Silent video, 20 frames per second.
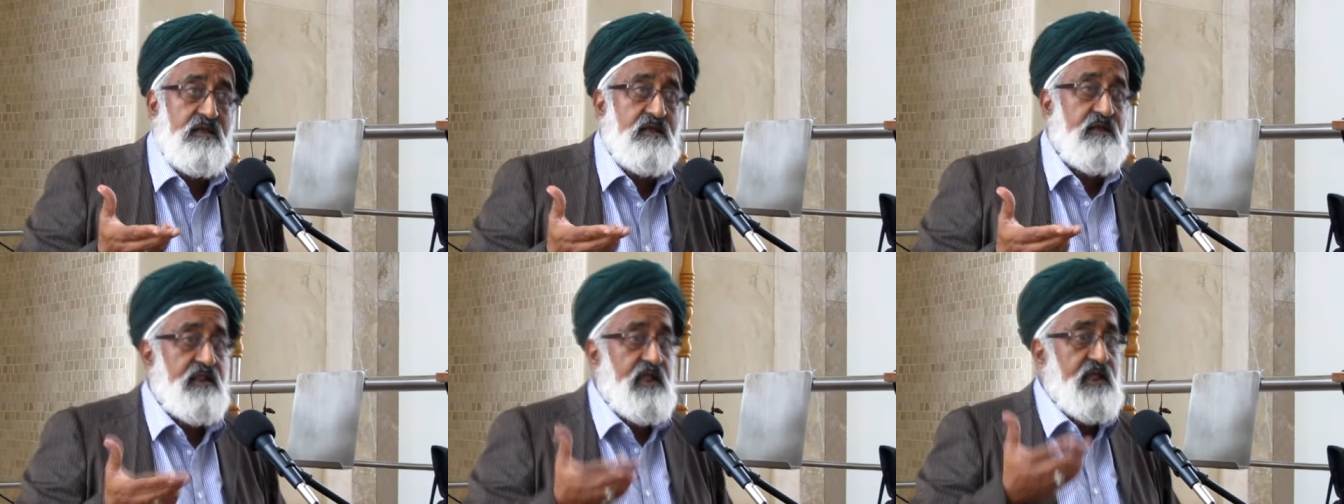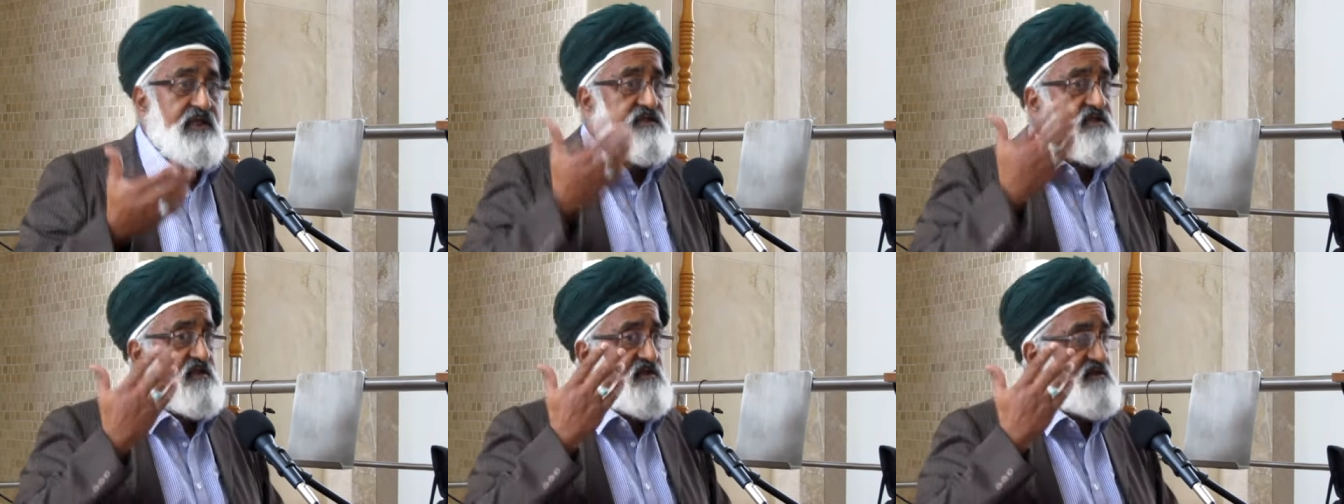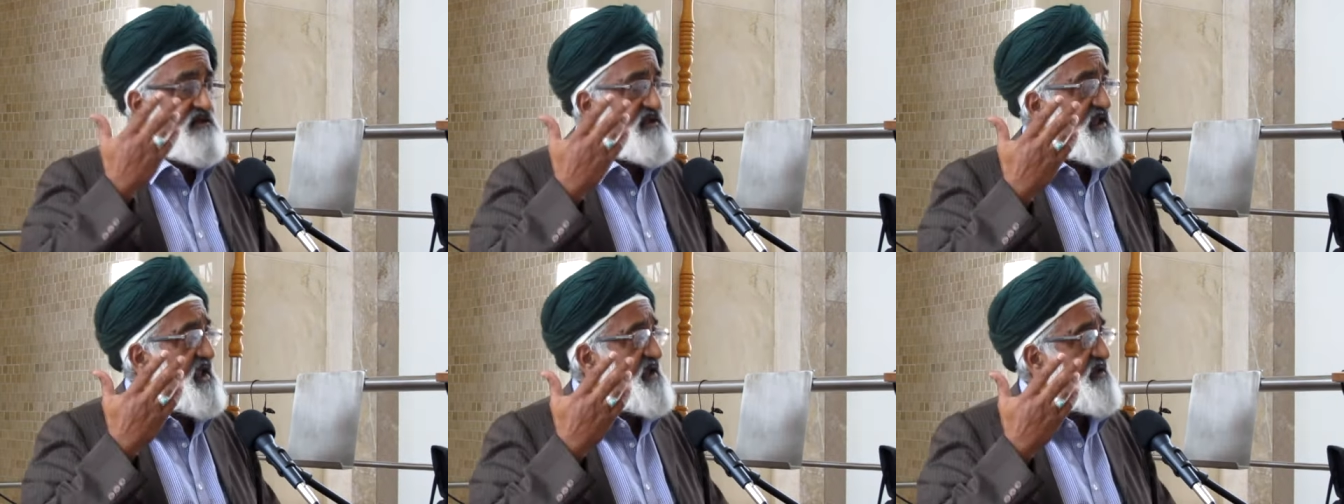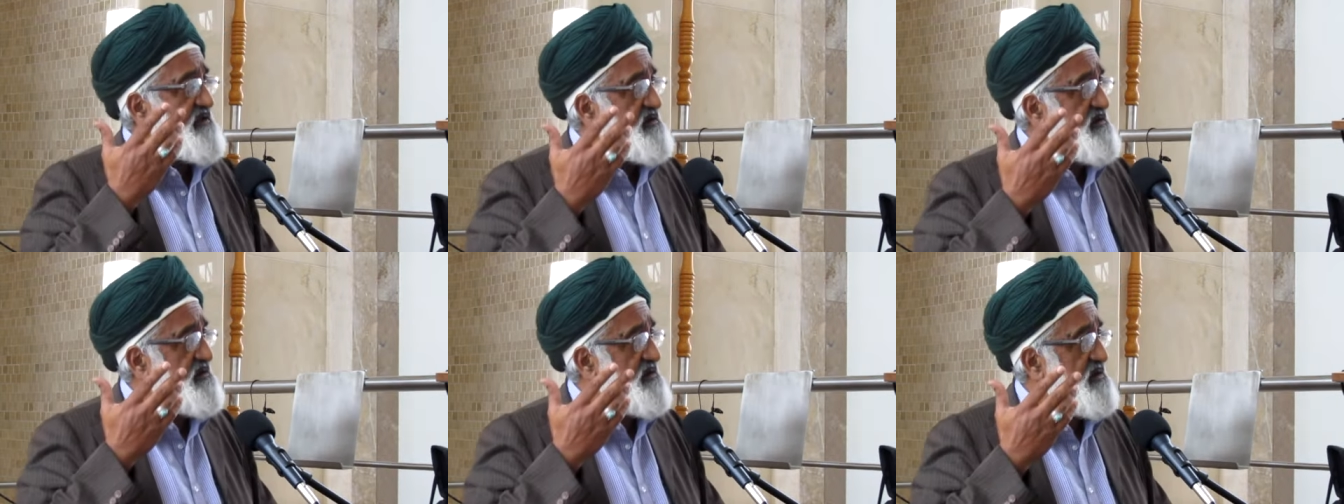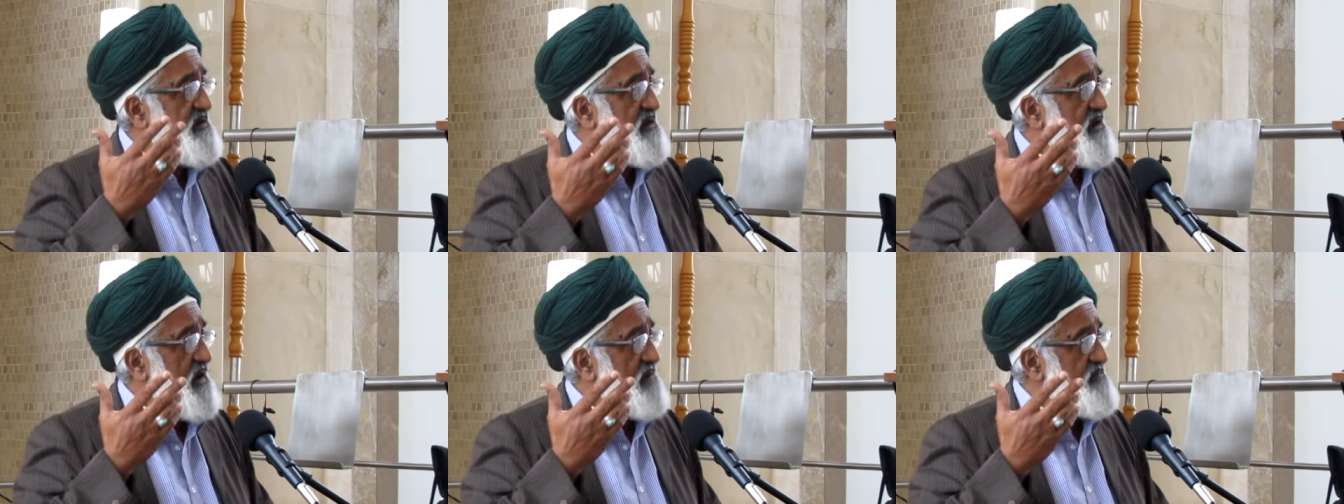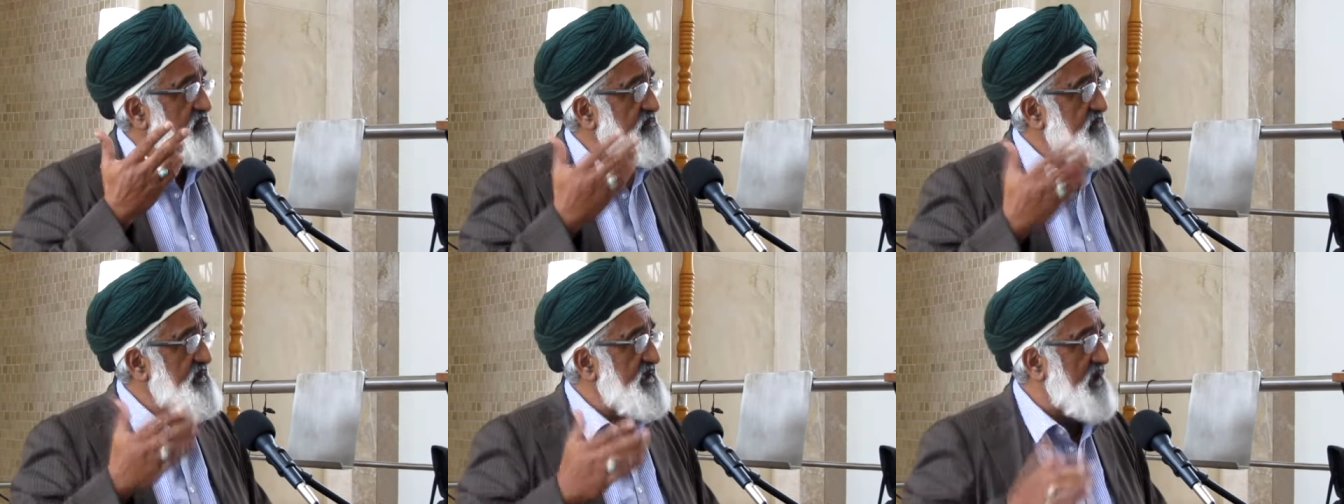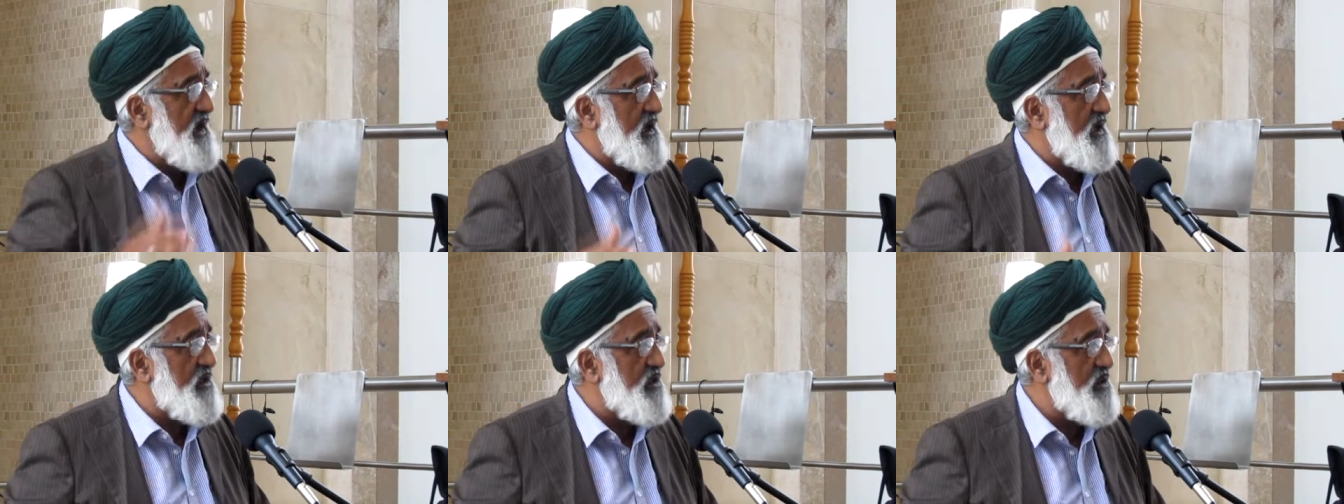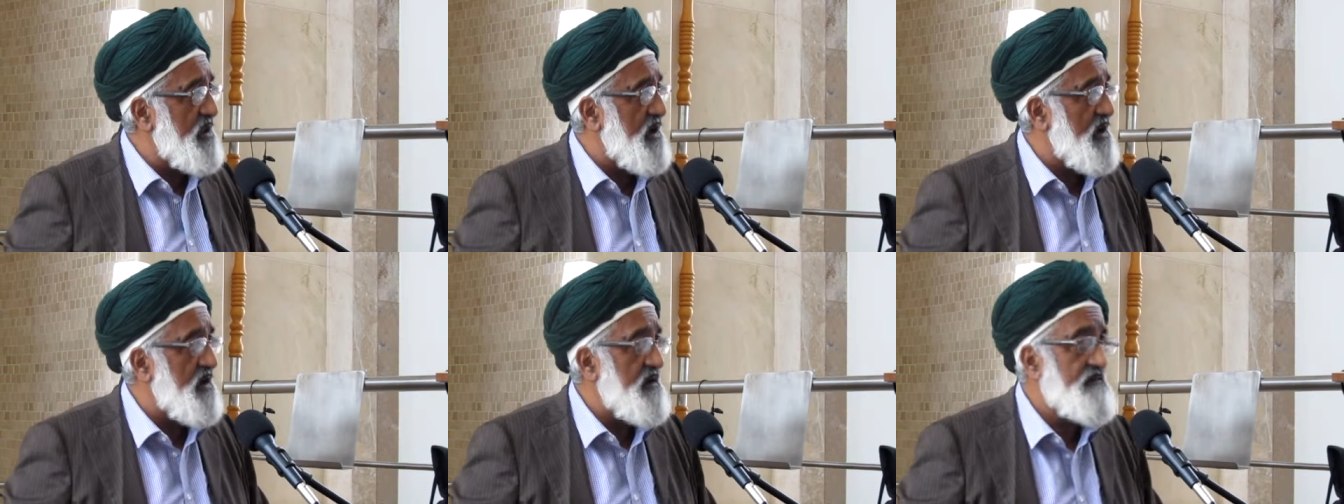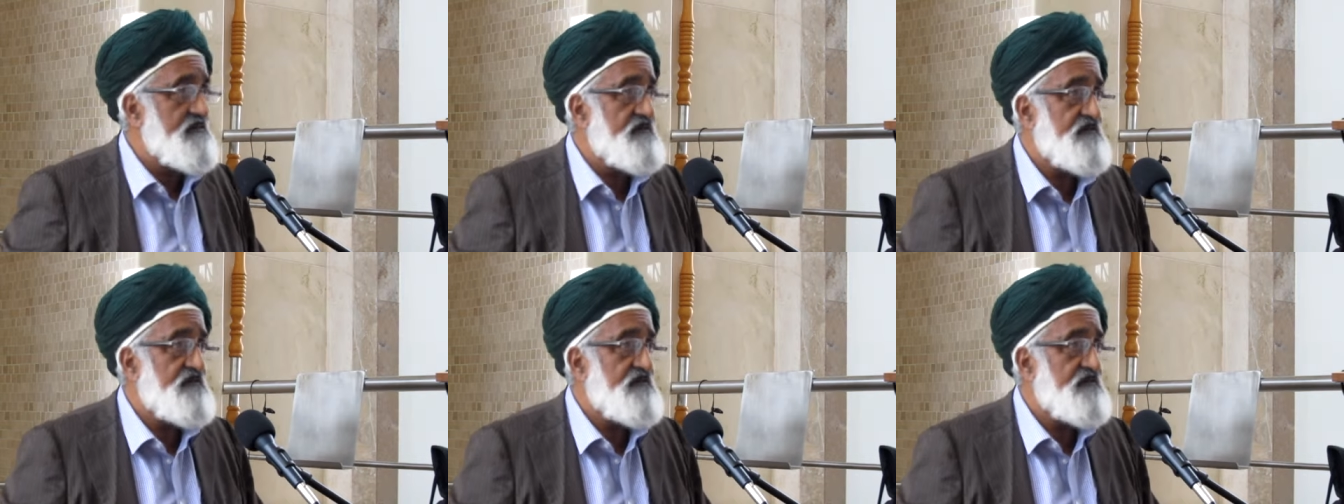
Greatest tests, Anbiya Allah.